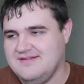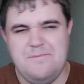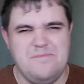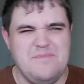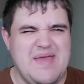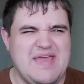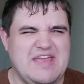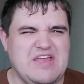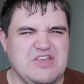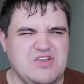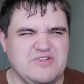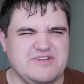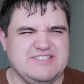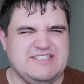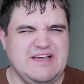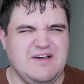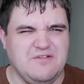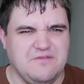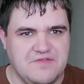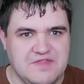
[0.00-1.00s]
making
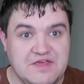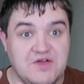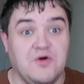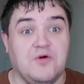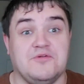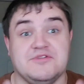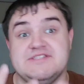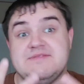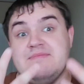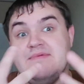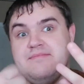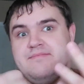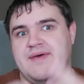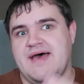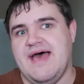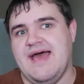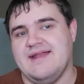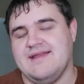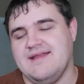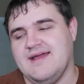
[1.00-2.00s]
yourself the ultimate
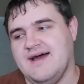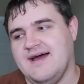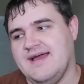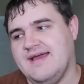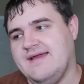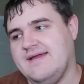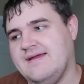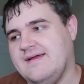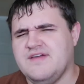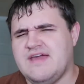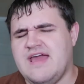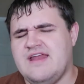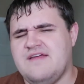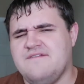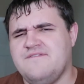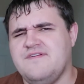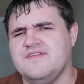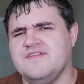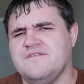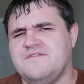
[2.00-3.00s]
bad guy. And I
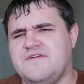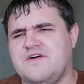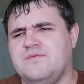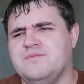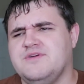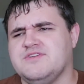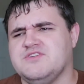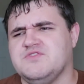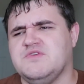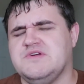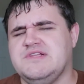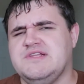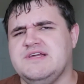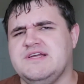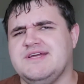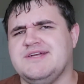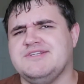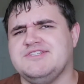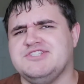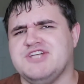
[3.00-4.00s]
think the film does a really
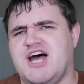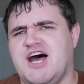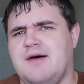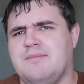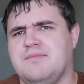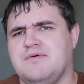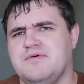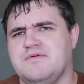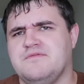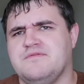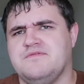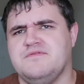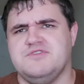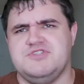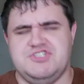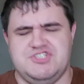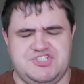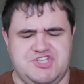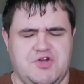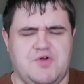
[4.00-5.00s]
good job of
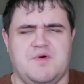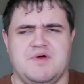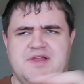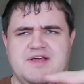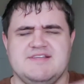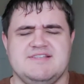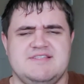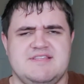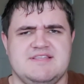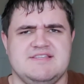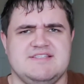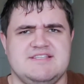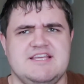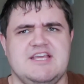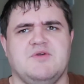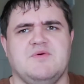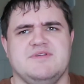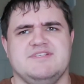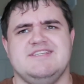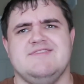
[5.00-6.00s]
showing us the
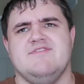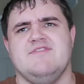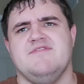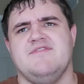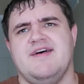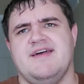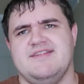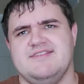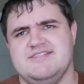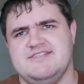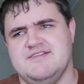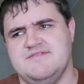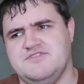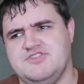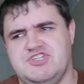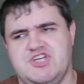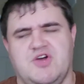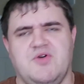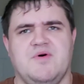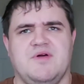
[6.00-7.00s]
sequence of events, of
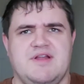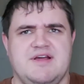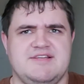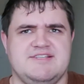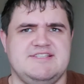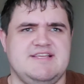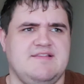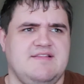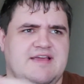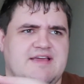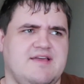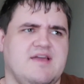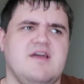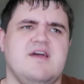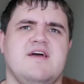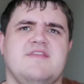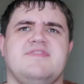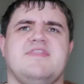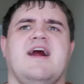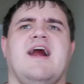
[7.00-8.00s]
showing us like
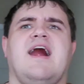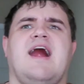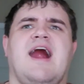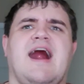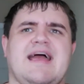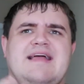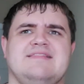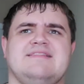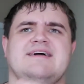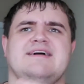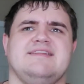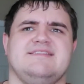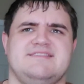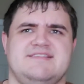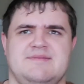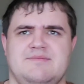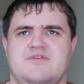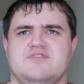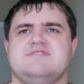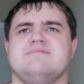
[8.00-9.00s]
the highlights,
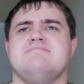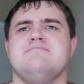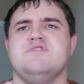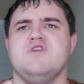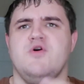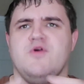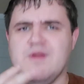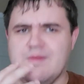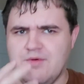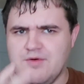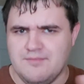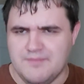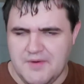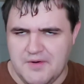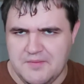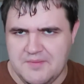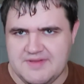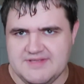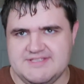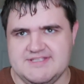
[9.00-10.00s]
the most notable
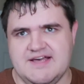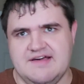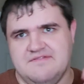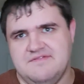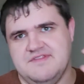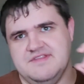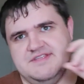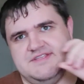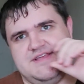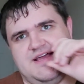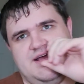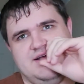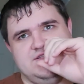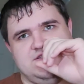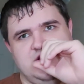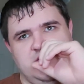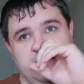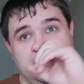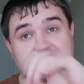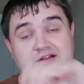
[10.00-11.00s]
moments of this guy's
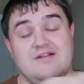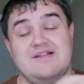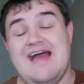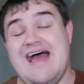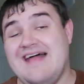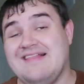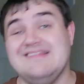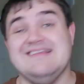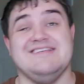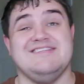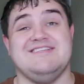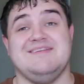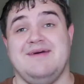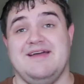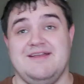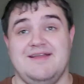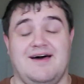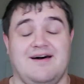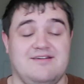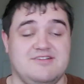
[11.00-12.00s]
career, at least to my
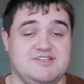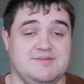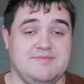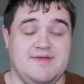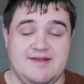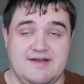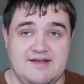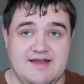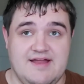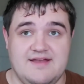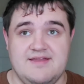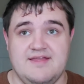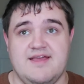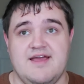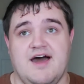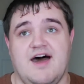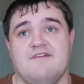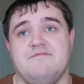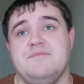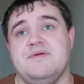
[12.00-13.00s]
knowledge. I'm not an Andy
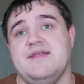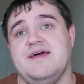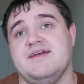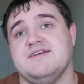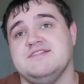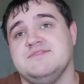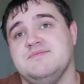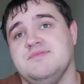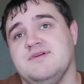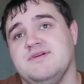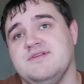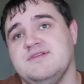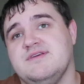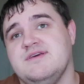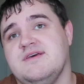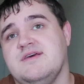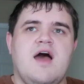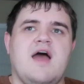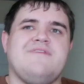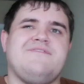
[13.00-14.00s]
Kaufman expert.
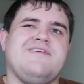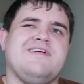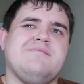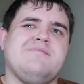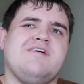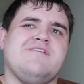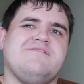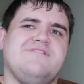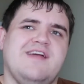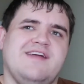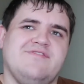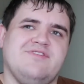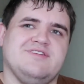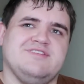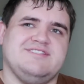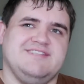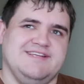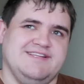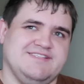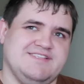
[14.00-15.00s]
I think my favorite
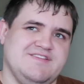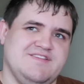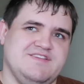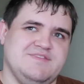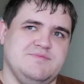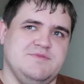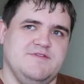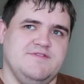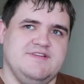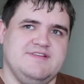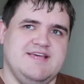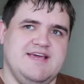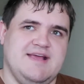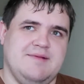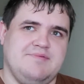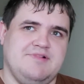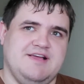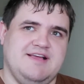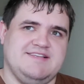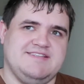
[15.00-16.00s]
scenes of this movie take
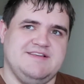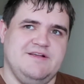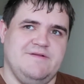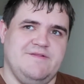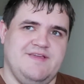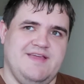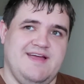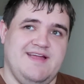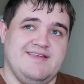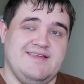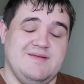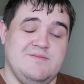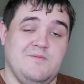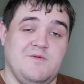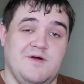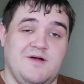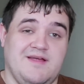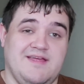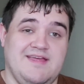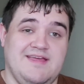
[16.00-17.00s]
place near the ending
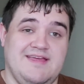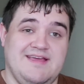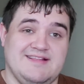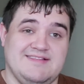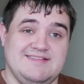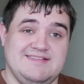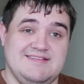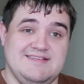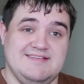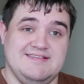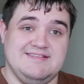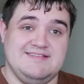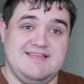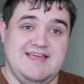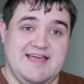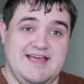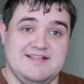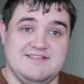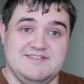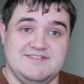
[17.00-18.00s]
where he gets his
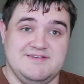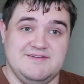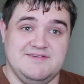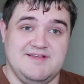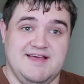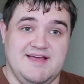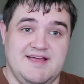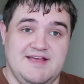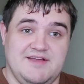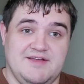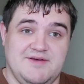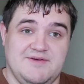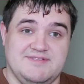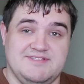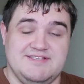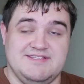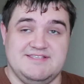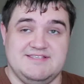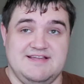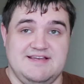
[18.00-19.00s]
cancer
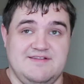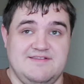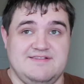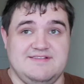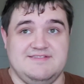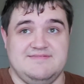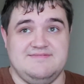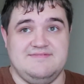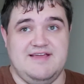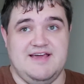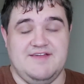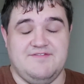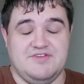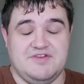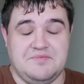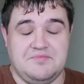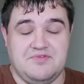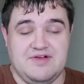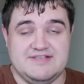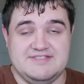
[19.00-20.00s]
diagnosis, and I know that's kind of a
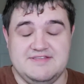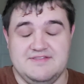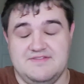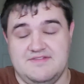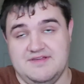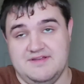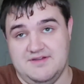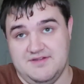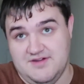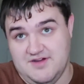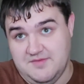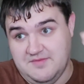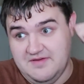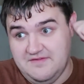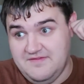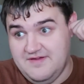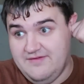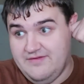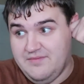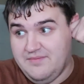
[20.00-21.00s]
depressing thing to call my
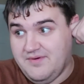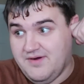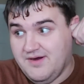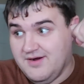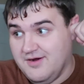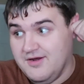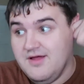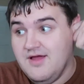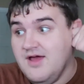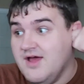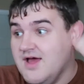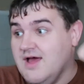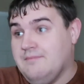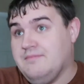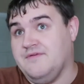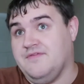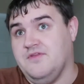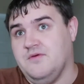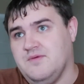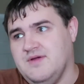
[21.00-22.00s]
favorite part,
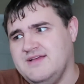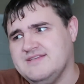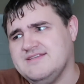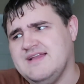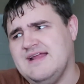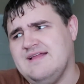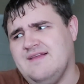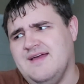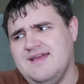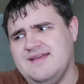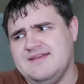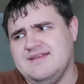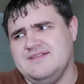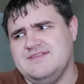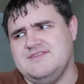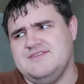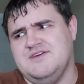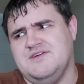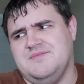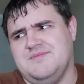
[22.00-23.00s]
but the reason I liked it
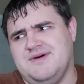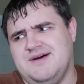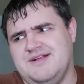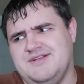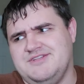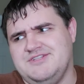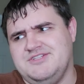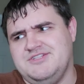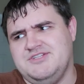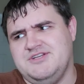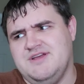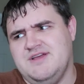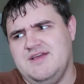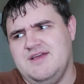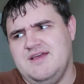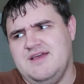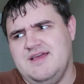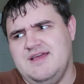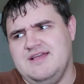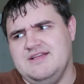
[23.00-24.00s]
so much
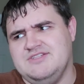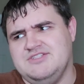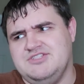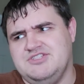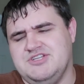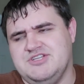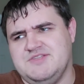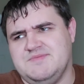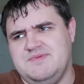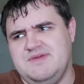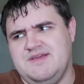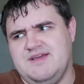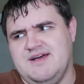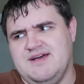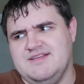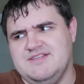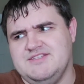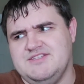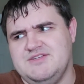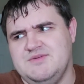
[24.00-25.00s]
is just
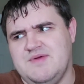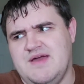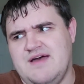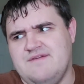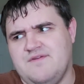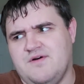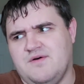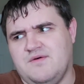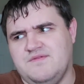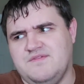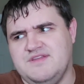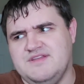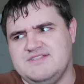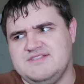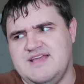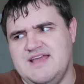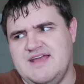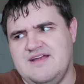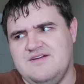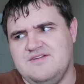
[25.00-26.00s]
because you have all these
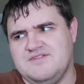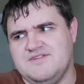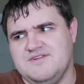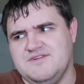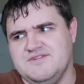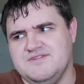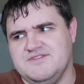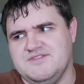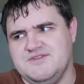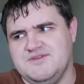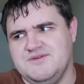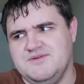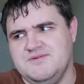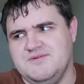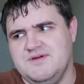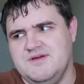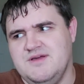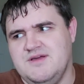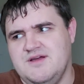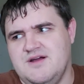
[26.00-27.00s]
characters
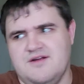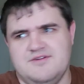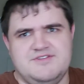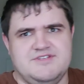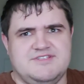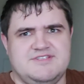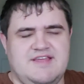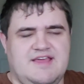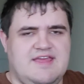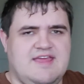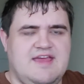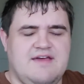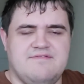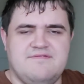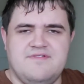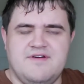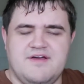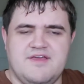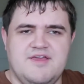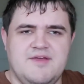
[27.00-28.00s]
who are just like, yeah,
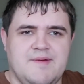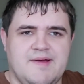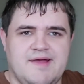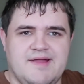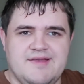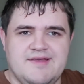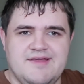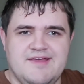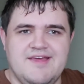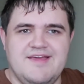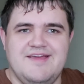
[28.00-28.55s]
fuck you, Andy.